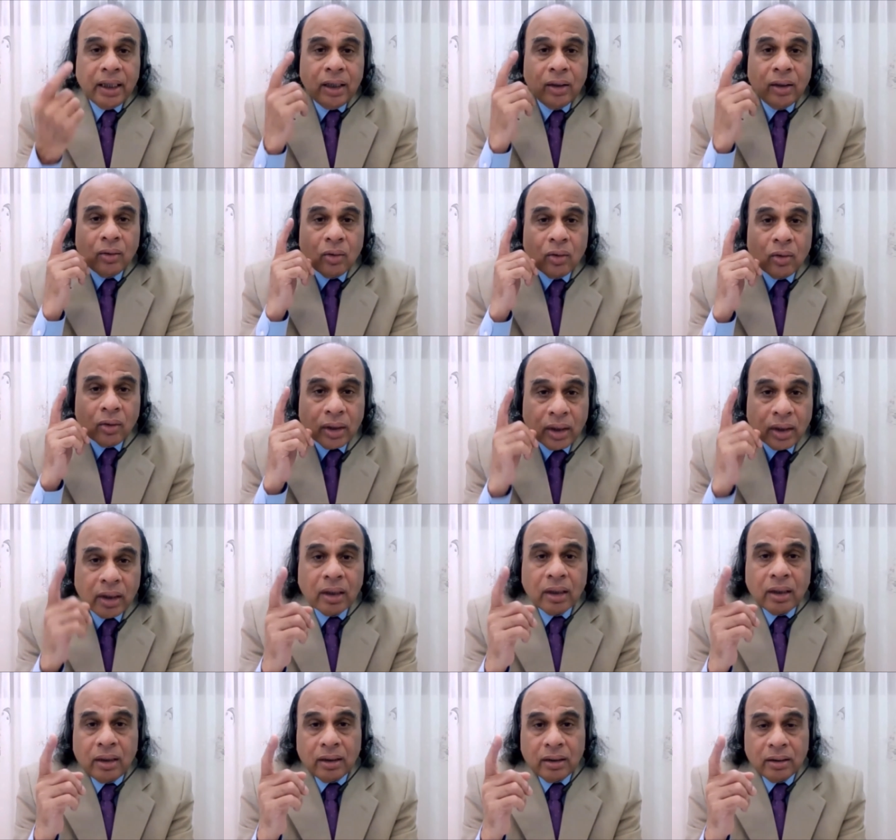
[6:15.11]
he
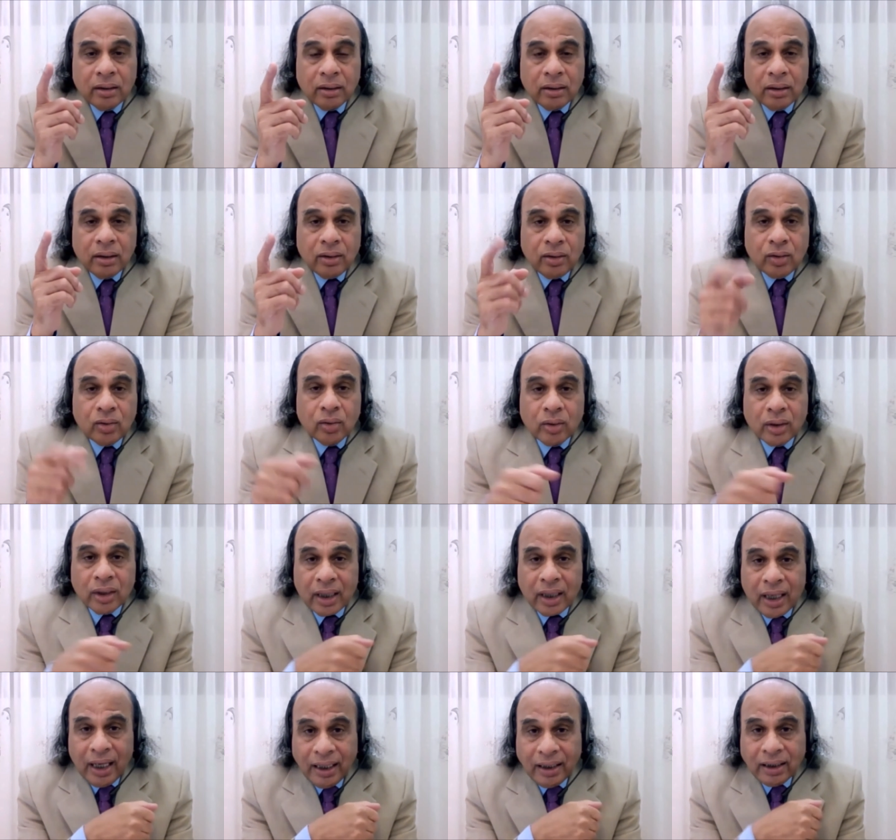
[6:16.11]
ordered to
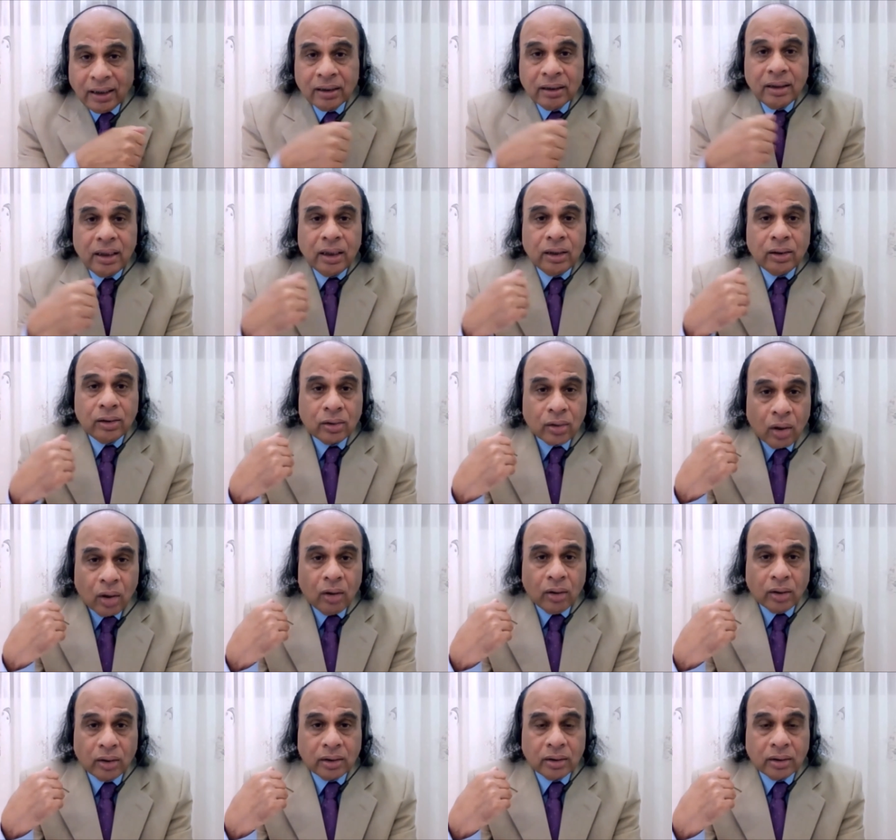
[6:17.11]
cut the
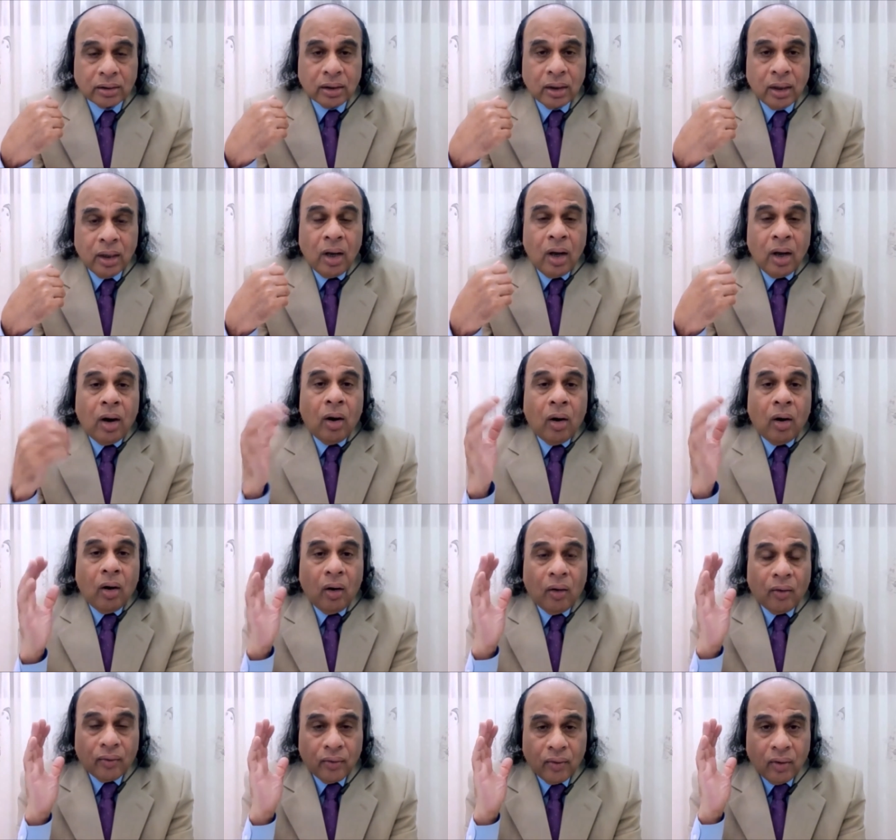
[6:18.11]
throats
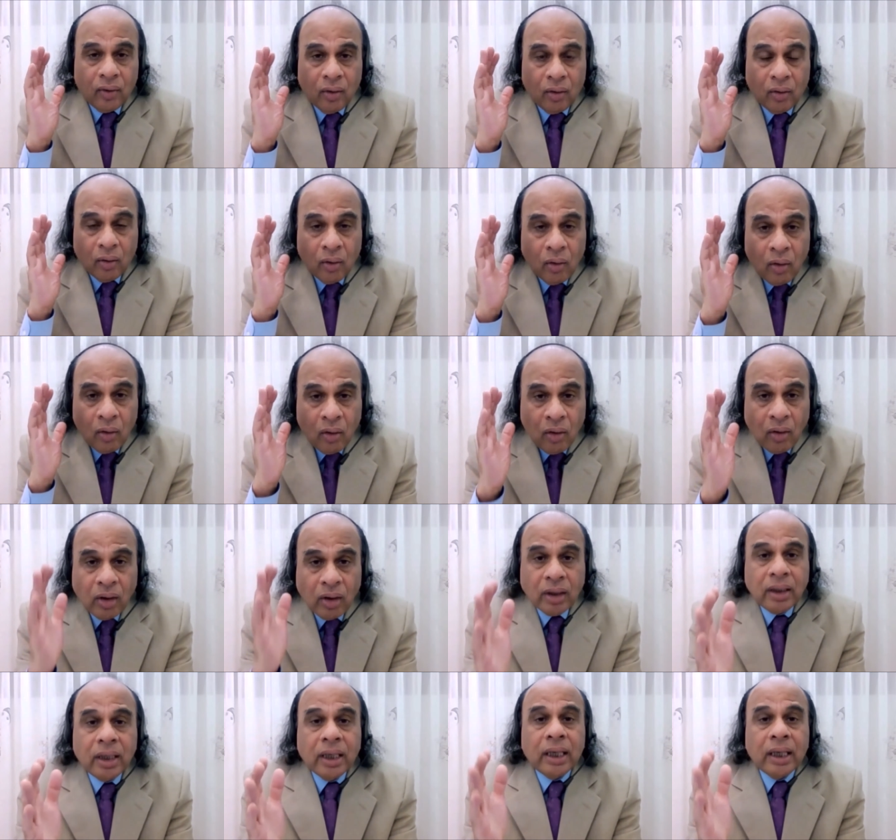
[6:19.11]
of
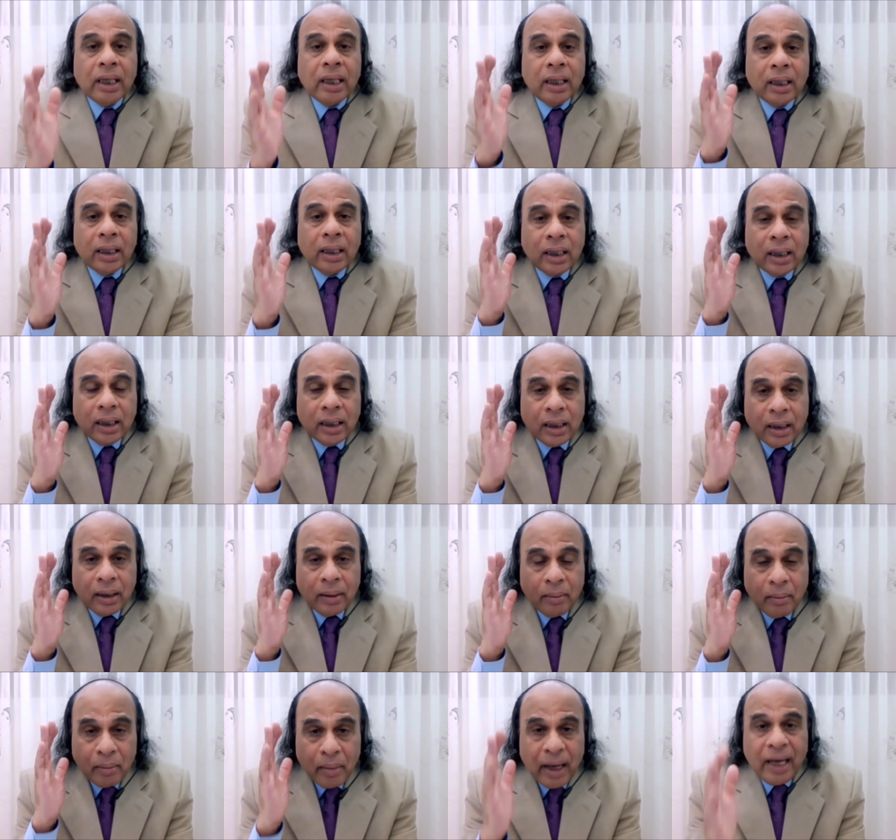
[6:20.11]
all the
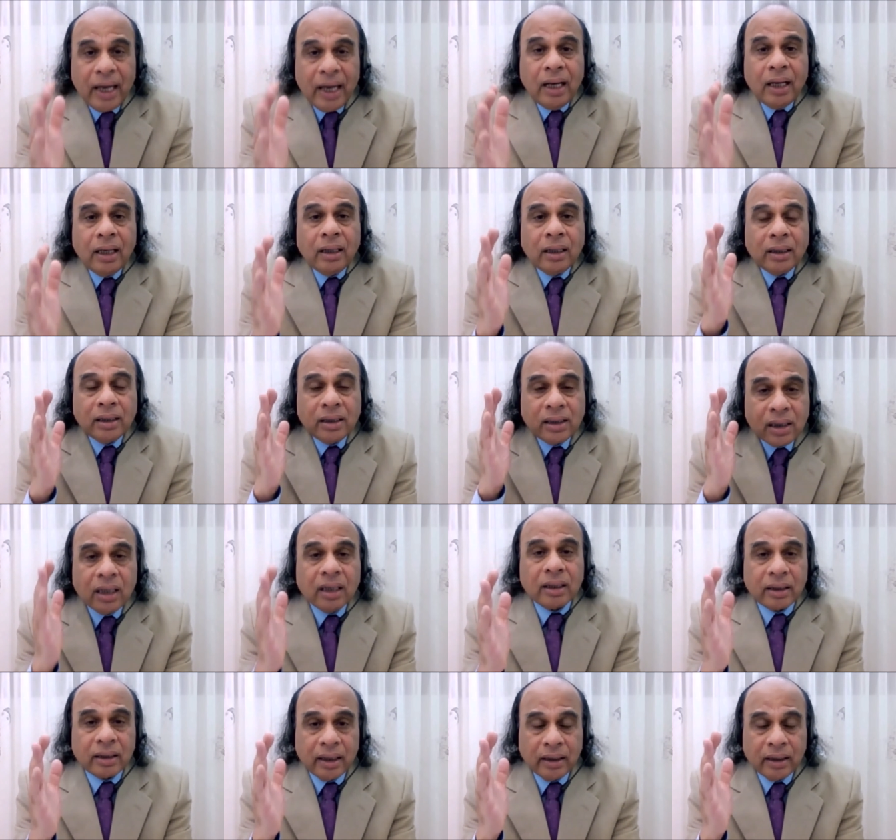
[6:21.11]
male
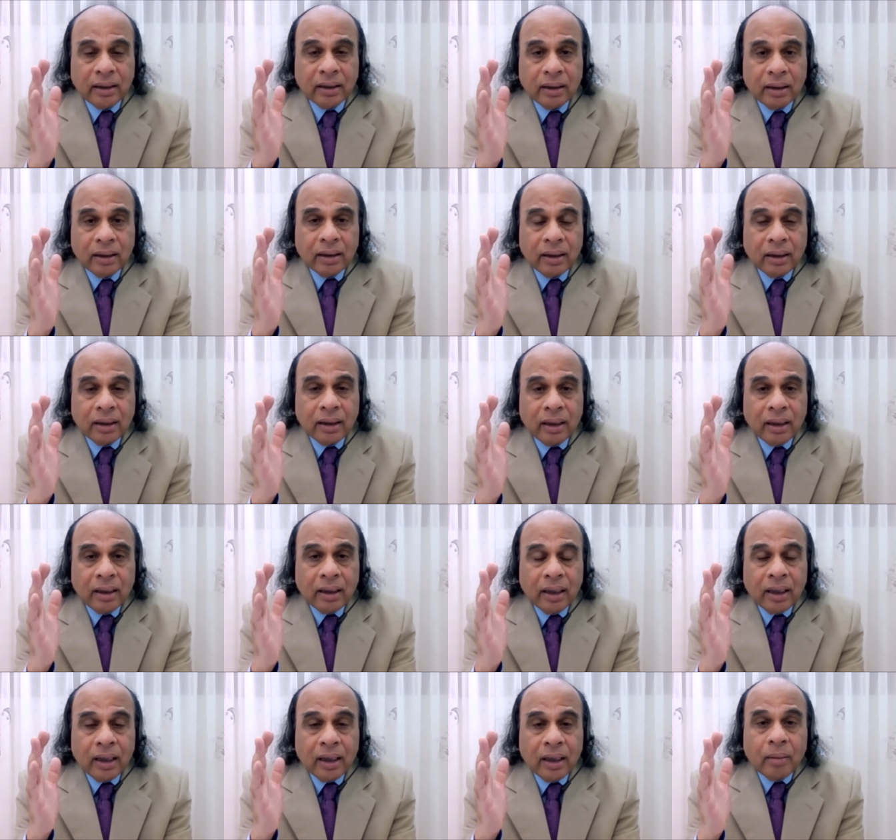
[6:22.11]
children
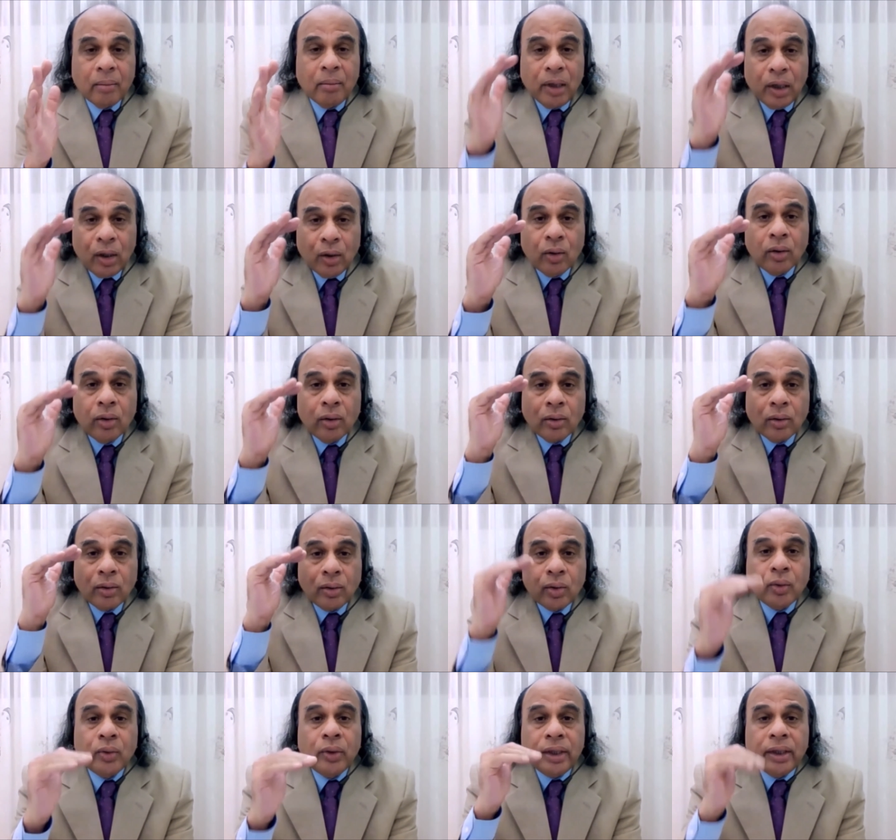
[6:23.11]
below
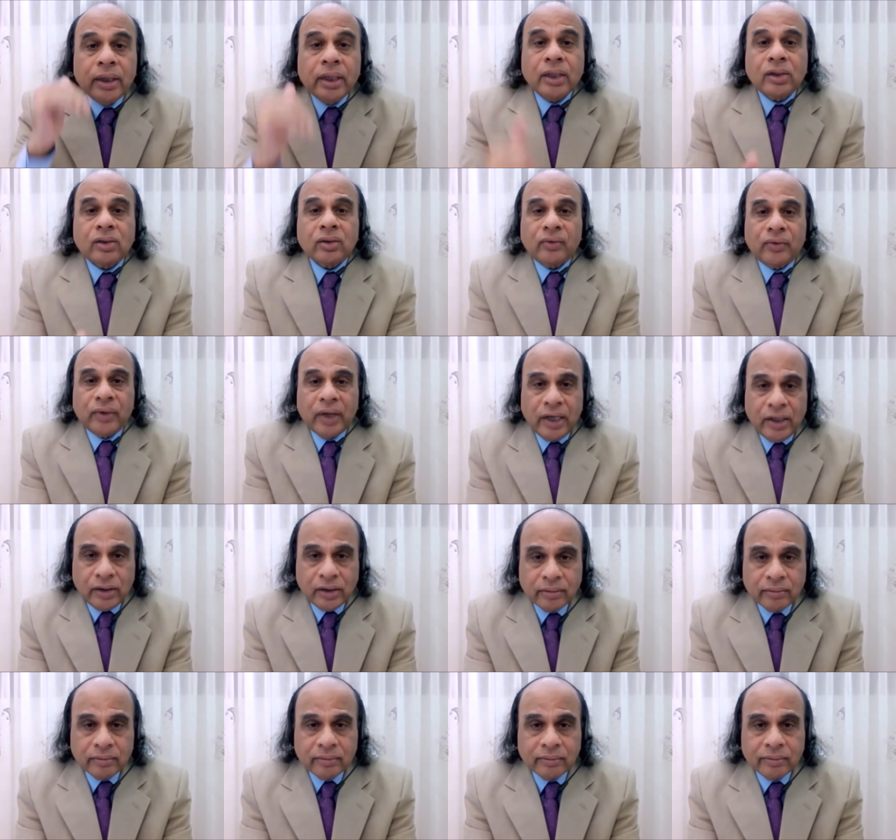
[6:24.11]
two years of
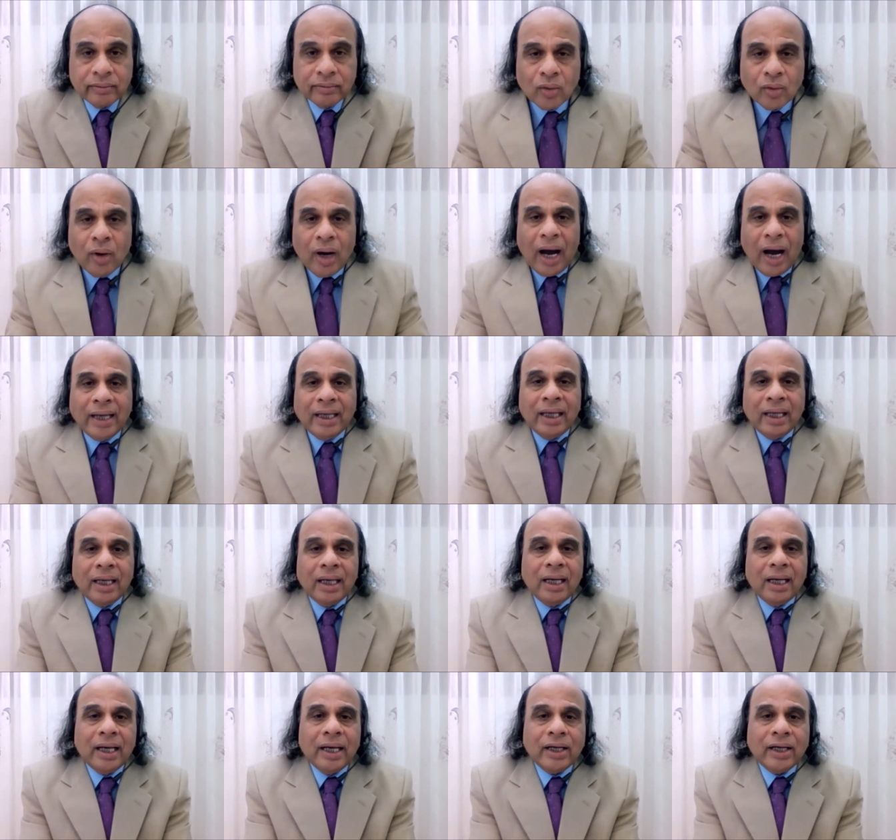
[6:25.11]
age to
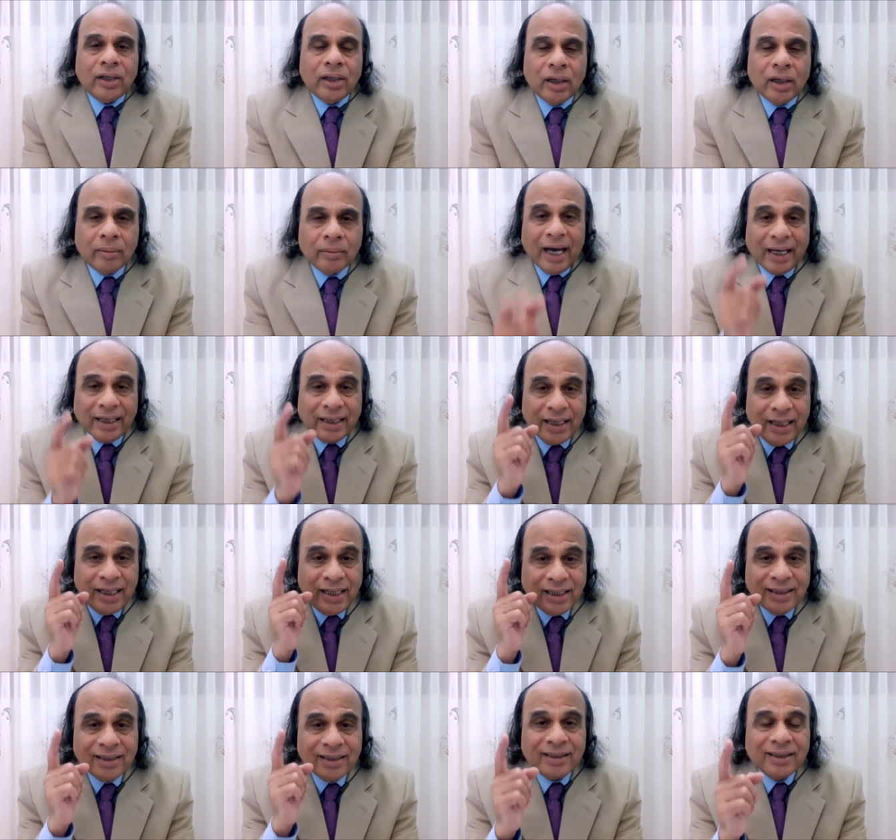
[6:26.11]
annihilate them. That
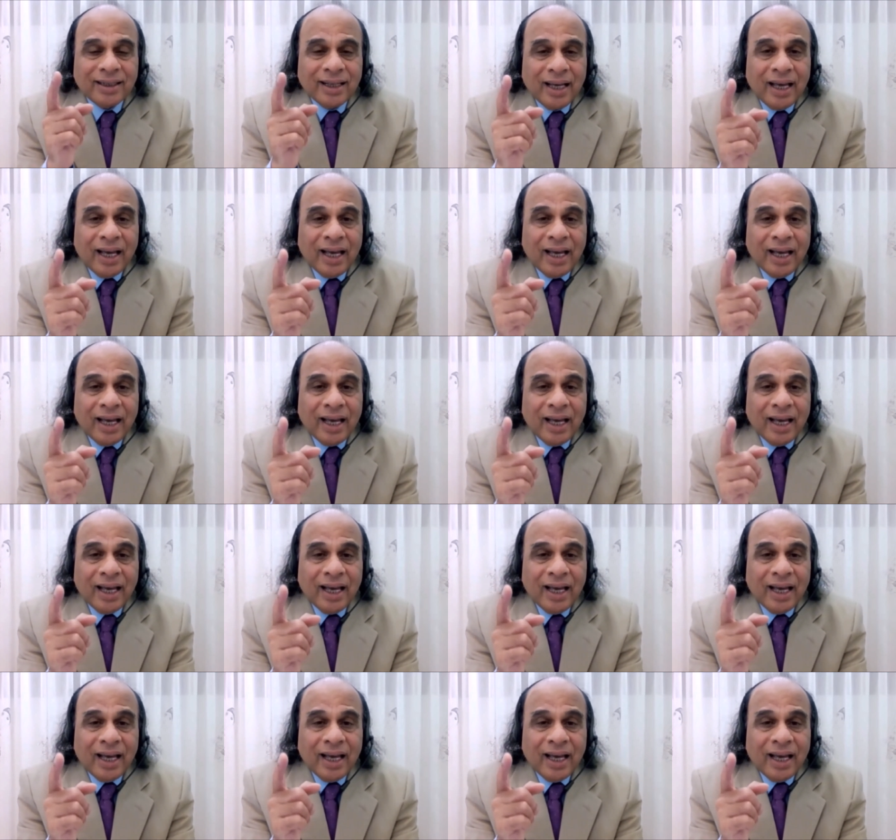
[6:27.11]
is